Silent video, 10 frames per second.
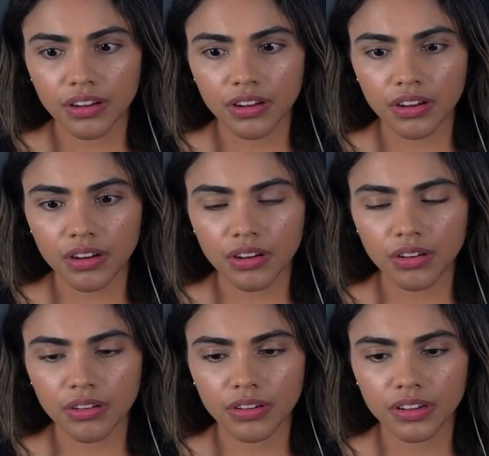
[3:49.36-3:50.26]

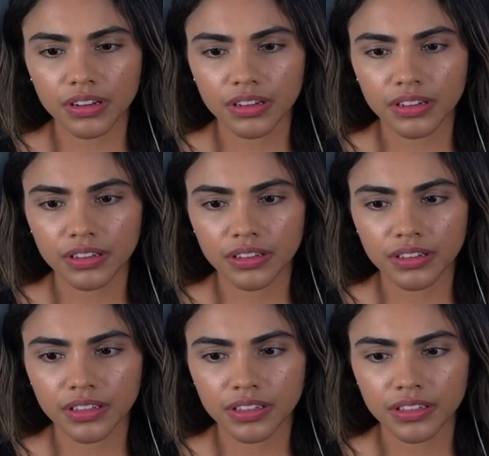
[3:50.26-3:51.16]

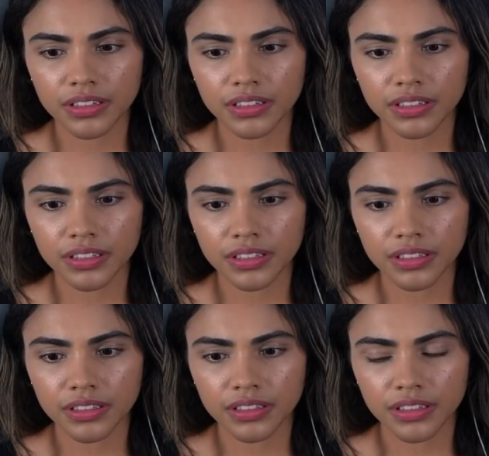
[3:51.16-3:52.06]

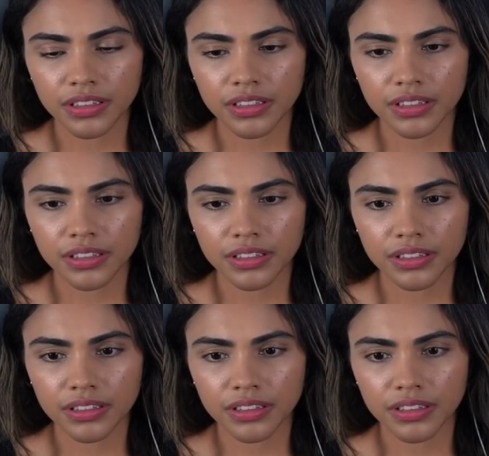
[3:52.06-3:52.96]

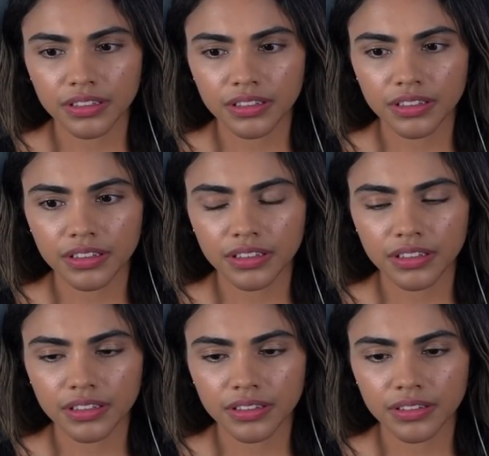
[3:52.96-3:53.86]

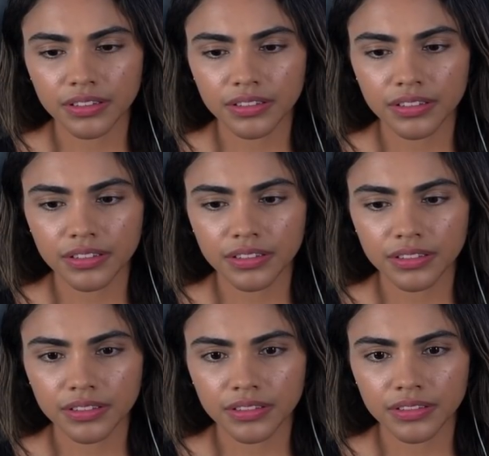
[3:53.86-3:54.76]

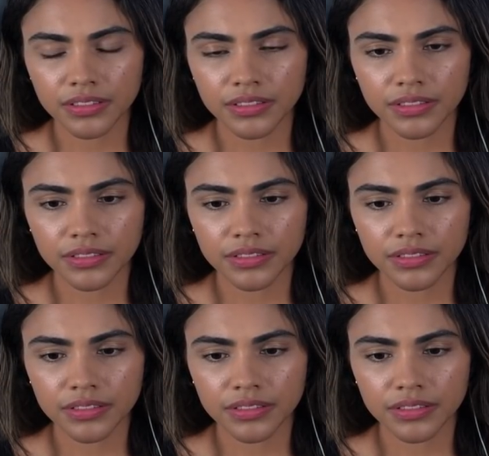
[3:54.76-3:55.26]
The person shown says nothing.